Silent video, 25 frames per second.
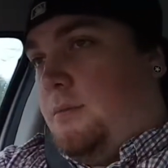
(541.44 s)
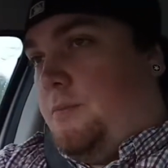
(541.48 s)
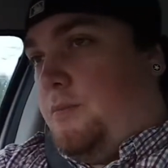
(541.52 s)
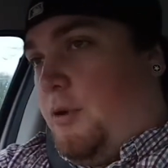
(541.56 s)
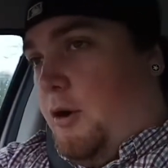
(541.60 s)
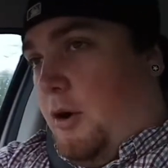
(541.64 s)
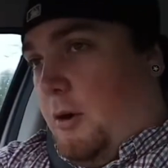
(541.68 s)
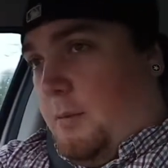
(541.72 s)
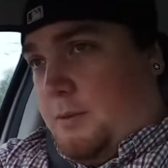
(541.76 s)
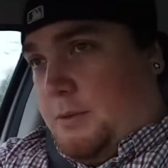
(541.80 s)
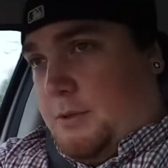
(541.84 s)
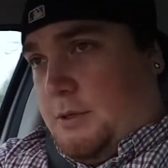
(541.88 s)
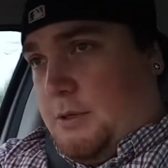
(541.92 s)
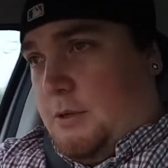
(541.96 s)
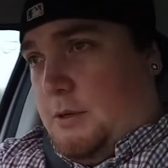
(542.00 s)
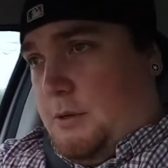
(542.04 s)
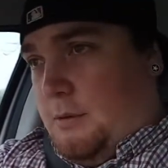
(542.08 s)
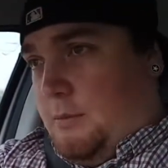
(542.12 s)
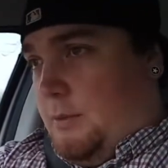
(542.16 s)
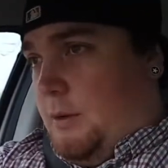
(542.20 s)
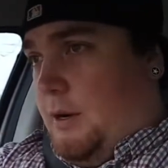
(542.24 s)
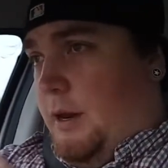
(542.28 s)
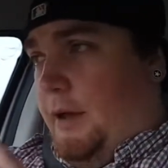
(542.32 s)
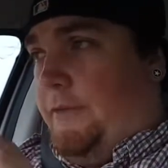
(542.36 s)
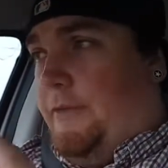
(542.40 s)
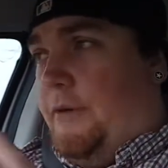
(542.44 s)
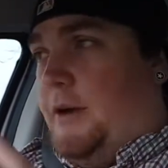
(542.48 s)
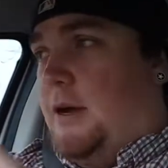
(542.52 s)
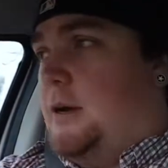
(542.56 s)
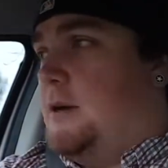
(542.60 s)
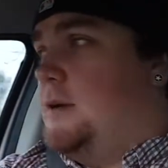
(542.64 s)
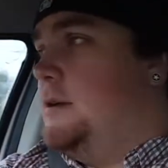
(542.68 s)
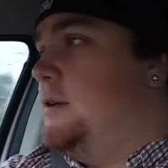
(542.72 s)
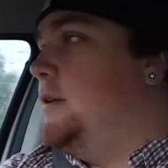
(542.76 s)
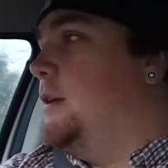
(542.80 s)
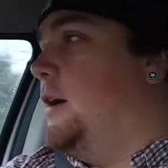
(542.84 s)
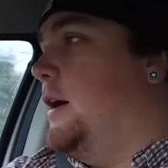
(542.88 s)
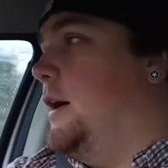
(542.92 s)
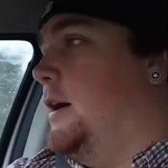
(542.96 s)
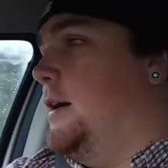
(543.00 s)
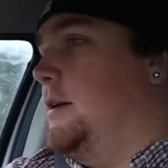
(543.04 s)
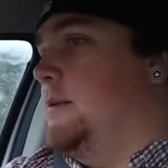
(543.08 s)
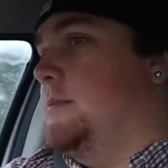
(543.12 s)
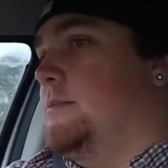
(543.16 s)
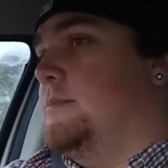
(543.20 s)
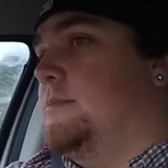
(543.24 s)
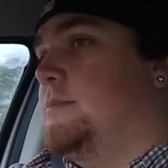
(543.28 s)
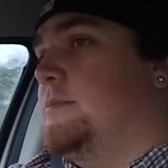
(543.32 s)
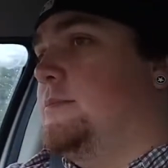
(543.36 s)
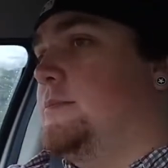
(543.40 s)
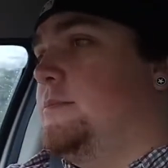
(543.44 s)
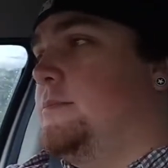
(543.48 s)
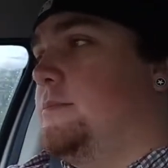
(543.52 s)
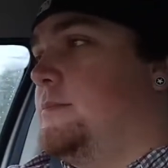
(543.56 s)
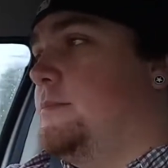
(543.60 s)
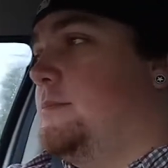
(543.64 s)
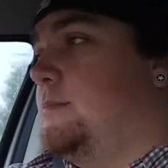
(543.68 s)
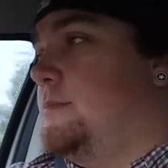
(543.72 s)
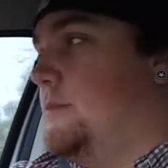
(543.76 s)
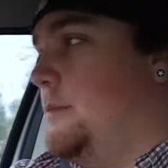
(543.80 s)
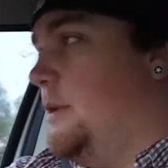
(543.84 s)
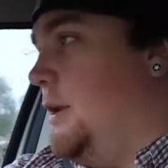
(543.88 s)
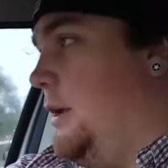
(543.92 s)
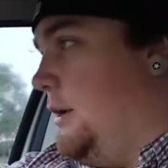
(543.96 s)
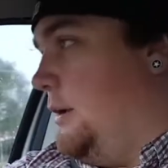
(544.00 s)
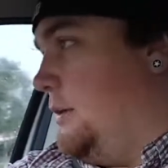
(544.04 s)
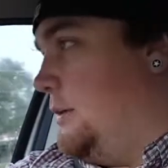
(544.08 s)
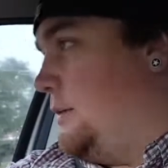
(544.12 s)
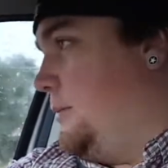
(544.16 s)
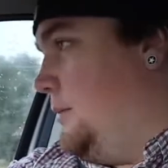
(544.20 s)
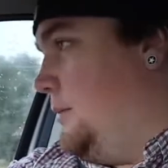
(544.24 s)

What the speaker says: props or whatever. Yeah,